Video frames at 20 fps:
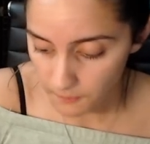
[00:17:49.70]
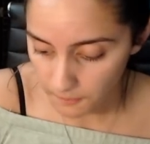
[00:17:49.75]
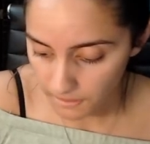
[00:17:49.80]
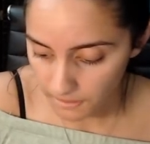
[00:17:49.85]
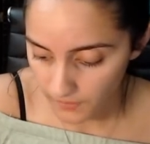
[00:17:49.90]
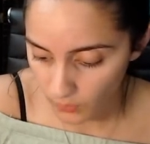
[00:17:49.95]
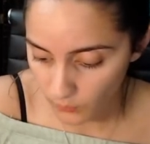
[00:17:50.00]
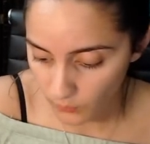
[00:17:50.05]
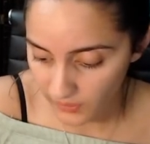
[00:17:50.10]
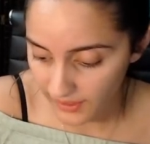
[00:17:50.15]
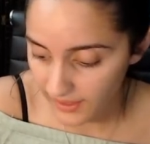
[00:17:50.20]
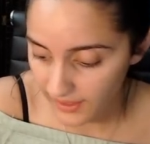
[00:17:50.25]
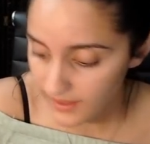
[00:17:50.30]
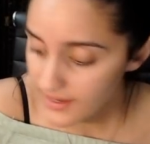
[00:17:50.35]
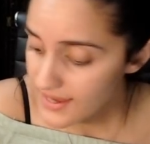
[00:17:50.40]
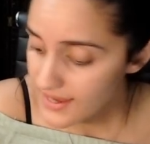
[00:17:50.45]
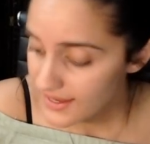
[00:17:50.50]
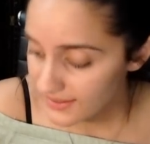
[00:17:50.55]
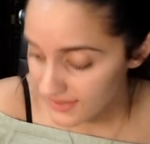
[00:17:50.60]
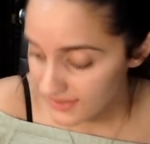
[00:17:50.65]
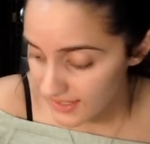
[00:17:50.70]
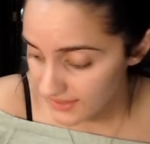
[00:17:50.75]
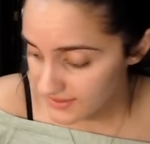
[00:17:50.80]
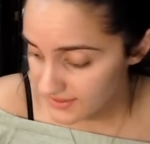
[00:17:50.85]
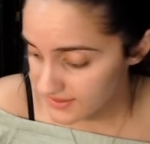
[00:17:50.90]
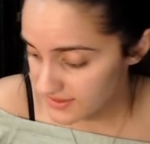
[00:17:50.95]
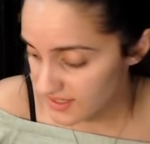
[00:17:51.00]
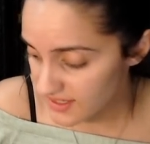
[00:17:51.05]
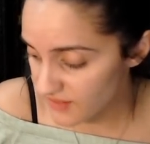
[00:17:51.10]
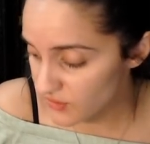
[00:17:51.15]
Okay,
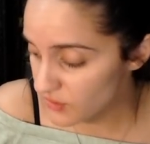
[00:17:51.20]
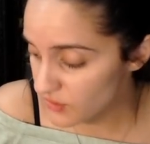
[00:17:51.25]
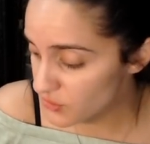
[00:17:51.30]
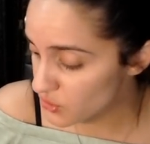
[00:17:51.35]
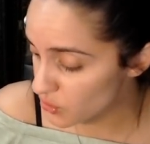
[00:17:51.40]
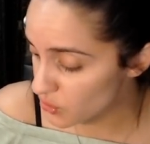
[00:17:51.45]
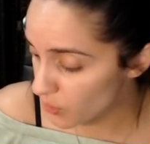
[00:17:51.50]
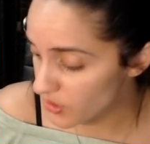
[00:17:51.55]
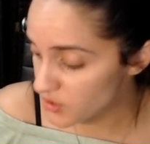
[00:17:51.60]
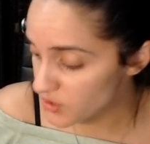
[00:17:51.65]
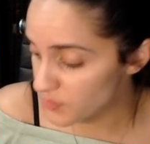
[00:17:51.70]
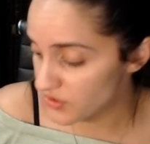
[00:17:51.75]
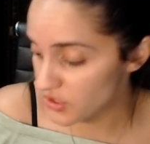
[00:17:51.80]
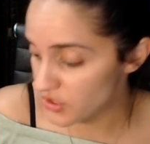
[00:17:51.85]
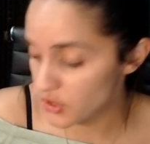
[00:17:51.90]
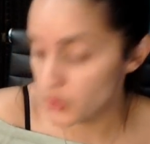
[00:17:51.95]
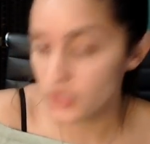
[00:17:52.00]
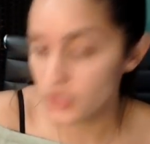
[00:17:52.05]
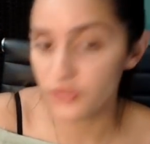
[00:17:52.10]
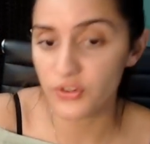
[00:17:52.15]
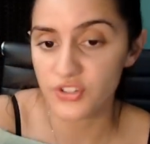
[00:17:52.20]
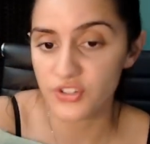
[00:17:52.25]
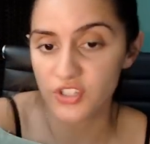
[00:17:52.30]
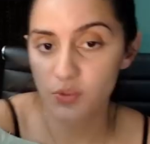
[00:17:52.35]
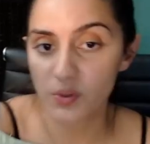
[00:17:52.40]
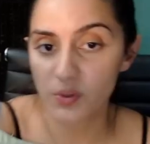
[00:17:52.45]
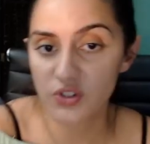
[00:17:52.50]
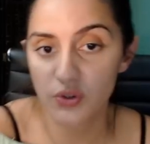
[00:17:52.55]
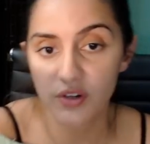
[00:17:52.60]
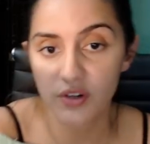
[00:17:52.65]
yes, Seven of Swords with the universe is
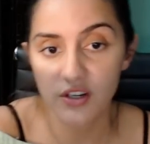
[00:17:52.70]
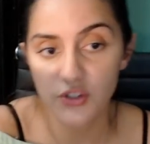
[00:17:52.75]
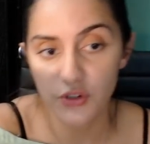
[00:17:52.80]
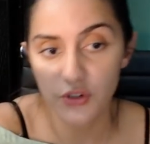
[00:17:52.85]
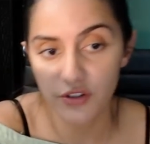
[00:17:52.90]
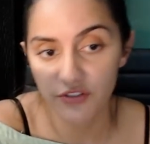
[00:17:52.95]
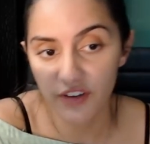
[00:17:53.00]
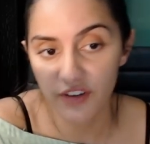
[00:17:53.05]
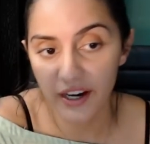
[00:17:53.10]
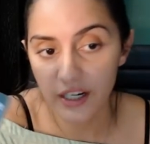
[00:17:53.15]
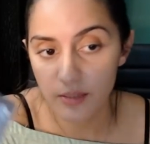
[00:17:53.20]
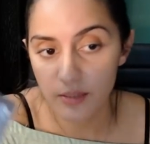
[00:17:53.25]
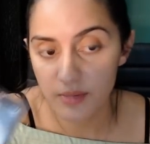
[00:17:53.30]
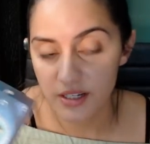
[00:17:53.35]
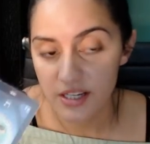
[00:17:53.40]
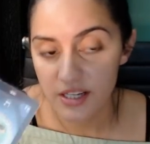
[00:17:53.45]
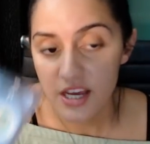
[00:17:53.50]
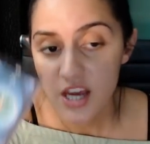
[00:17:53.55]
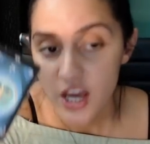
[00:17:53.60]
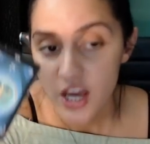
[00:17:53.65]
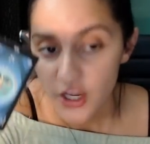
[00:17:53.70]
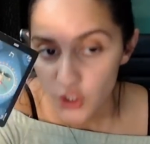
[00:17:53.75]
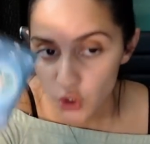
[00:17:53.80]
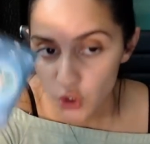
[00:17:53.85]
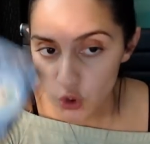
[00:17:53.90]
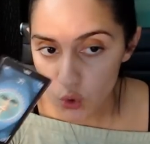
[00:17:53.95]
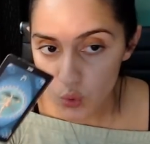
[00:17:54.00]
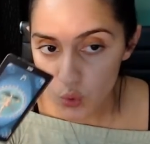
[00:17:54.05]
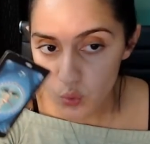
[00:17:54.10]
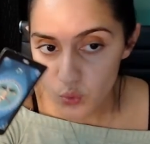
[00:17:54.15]
what's in your environment.
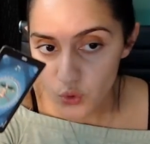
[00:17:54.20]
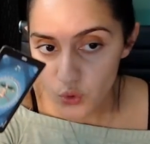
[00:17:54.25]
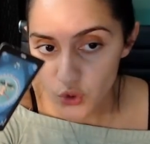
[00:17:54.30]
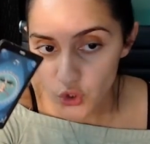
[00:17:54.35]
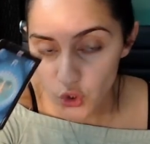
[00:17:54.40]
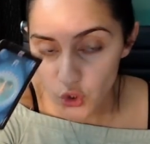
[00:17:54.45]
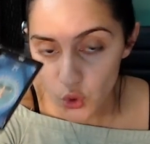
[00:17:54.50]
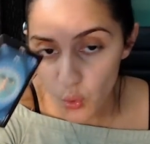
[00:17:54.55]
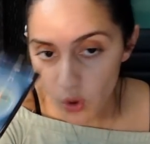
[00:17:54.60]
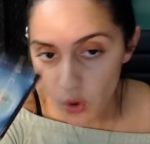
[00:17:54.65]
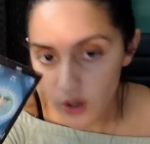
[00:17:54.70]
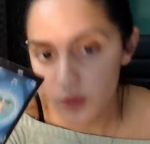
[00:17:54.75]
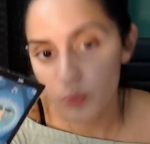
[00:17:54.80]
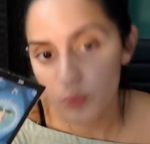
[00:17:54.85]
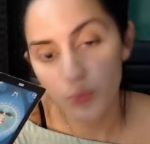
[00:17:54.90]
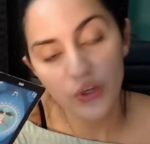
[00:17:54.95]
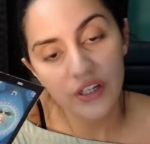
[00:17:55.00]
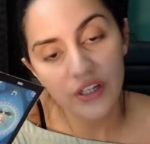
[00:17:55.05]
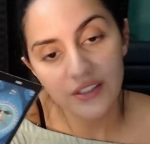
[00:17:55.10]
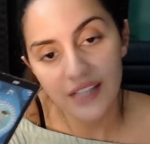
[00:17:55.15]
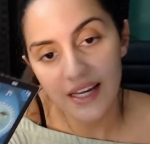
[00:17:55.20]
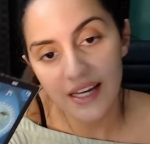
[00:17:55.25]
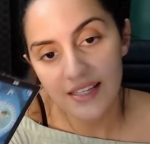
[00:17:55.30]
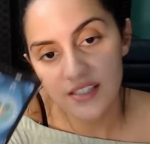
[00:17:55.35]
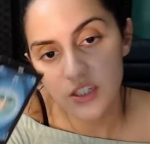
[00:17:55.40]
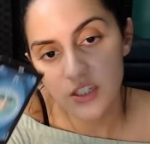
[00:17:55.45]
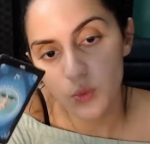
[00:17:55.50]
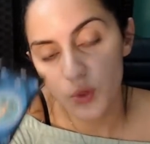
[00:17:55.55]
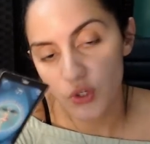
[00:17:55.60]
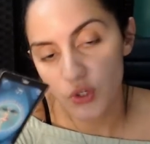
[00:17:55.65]
You are
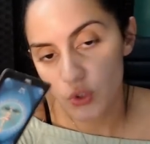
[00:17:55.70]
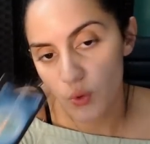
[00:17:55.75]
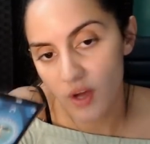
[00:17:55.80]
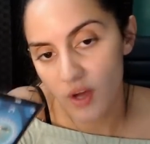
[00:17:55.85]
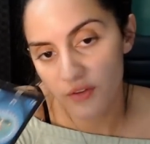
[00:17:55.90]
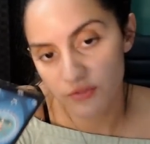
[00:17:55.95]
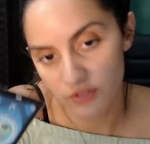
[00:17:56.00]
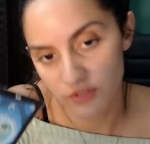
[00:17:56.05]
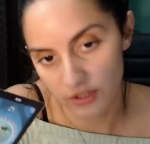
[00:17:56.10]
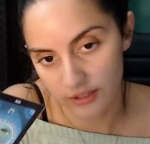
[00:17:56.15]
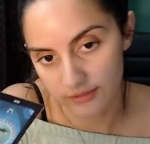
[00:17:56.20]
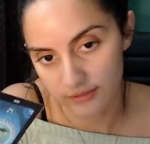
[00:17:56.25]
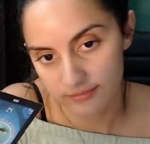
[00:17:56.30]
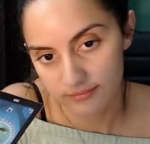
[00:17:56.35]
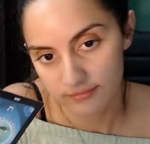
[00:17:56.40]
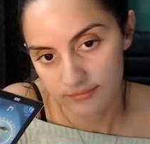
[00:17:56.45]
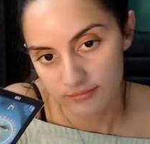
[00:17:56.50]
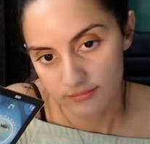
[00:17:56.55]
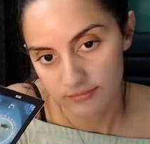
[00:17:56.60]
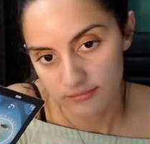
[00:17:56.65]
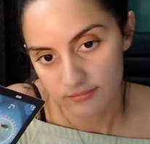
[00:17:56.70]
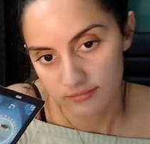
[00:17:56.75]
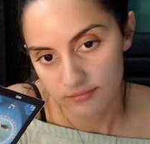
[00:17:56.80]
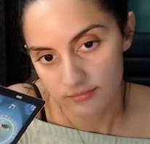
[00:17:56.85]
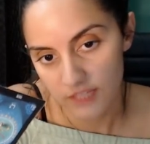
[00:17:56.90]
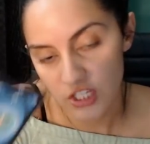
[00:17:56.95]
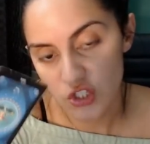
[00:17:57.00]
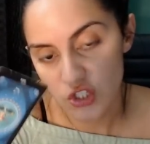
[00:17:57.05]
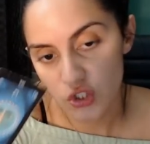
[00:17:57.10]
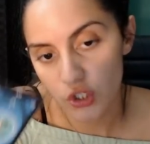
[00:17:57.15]
realizing what you have done
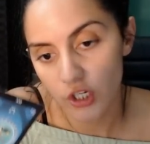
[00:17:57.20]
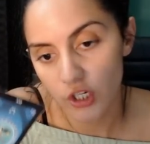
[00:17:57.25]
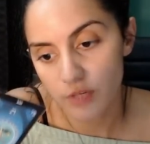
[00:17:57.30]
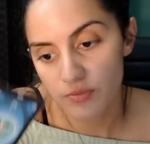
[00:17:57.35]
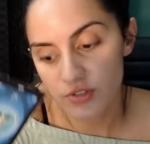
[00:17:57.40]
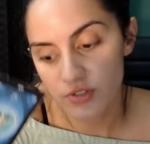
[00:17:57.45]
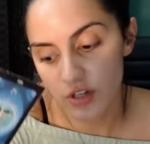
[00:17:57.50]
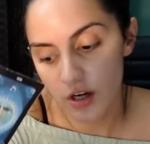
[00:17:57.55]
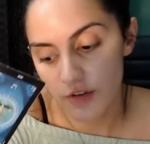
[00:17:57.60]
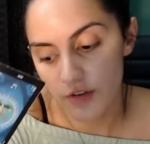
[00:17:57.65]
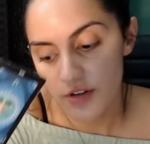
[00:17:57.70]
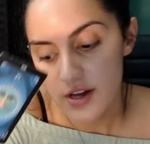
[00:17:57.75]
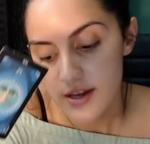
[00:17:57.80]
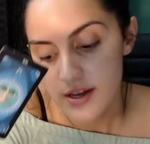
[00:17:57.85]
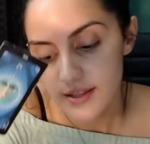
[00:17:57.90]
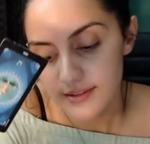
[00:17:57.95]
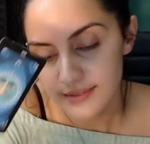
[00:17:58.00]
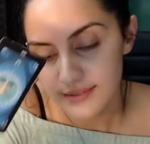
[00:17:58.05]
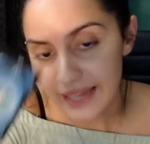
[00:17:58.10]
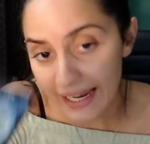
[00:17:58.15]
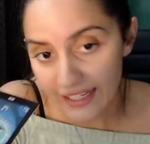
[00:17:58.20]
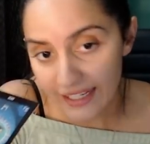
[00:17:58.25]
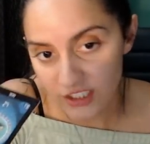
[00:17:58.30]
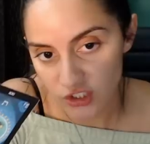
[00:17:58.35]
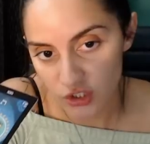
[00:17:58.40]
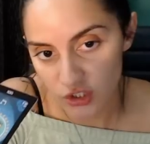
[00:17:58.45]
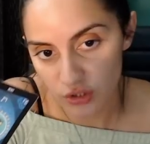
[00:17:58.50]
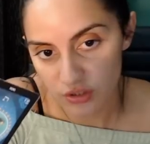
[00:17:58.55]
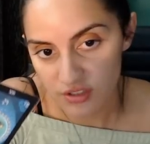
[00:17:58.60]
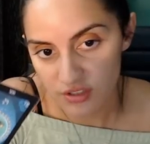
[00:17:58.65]
in terms of lying
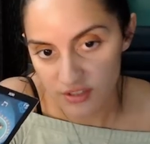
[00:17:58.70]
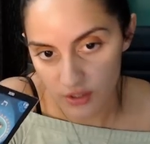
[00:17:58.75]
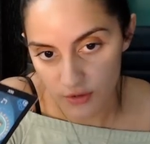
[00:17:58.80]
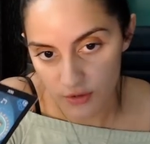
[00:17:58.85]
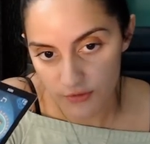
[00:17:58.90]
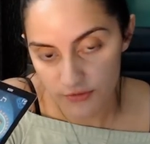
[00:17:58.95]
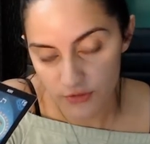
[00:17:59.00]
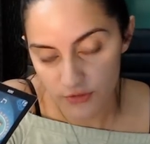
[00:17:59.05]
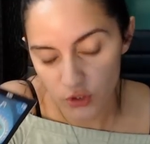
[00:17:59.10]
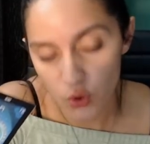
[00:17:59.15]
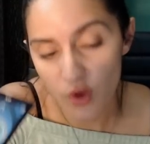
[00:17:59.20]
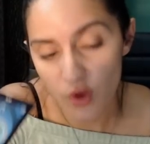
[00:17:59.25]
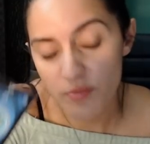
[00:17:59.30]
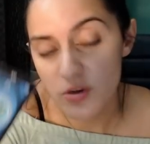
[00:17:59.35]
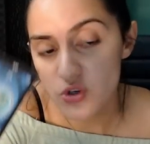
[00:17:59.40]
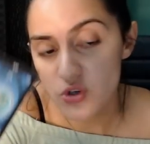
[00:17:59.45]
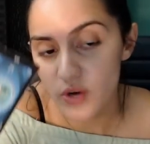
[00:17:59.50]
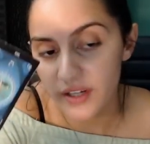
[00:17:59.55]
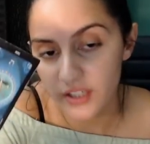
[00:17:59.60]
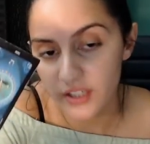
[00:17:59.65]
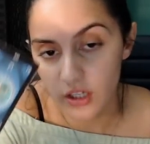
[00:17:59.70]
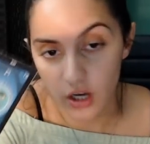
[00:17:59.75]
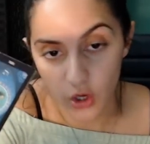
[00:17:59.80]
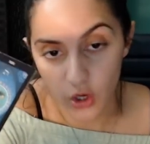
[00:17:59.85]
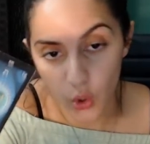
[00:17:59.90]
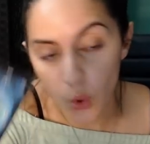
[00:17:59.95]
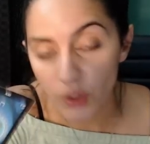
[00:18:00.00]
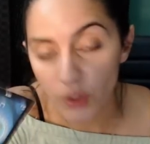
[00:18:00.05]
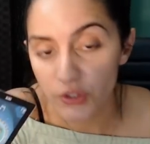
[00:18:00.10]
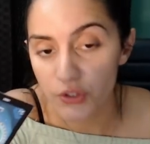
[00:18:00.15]
to yourself. You have been trying to cut
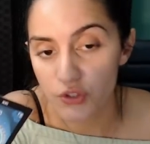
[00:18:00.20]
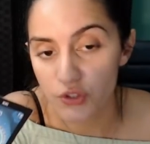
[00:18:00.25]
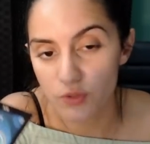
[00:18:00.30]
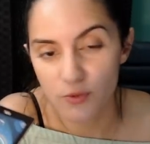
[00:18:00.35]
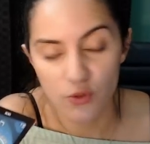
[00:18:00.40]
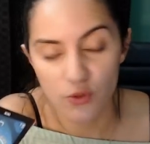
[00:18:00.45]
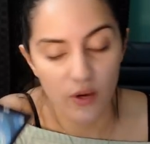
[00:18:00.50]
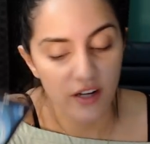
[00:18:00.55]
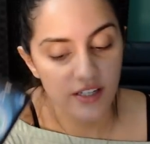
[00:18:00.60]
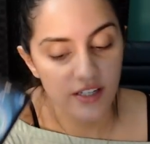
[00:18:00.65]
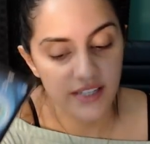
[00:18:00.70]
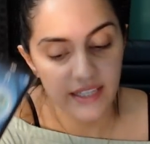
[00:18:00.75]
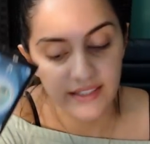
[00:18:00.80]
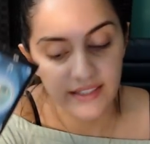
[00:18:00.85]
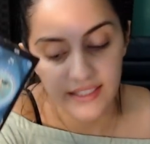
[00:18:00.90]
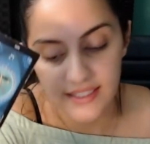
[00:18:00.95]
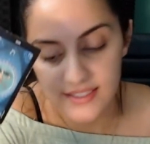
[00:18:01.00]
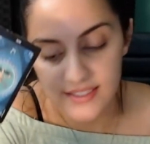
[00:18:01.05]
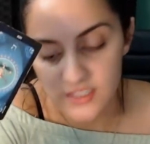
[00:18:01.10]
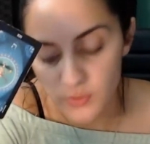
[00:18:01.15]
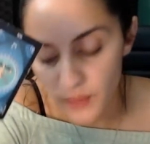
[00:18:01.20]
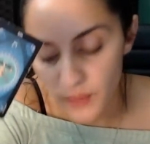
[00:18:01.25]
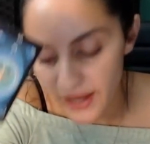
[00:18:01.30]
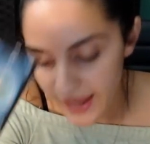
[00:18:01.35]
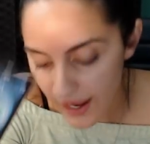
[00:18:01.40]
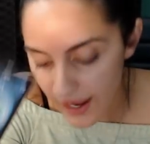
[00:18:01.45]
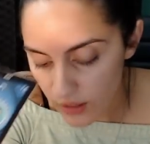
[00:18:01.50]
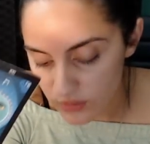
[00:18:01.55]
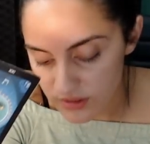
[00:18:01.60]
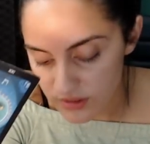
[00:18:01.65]
corners. You've been trying to take the easy way
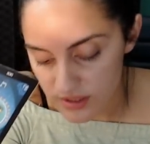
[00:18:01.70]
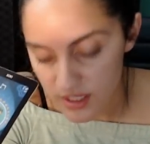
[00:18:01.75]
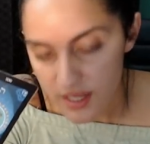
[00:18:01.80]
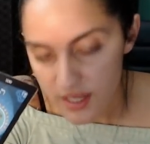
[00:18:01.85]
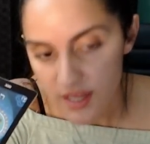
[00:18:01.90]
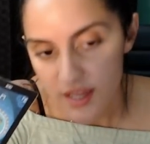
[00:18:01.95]
out.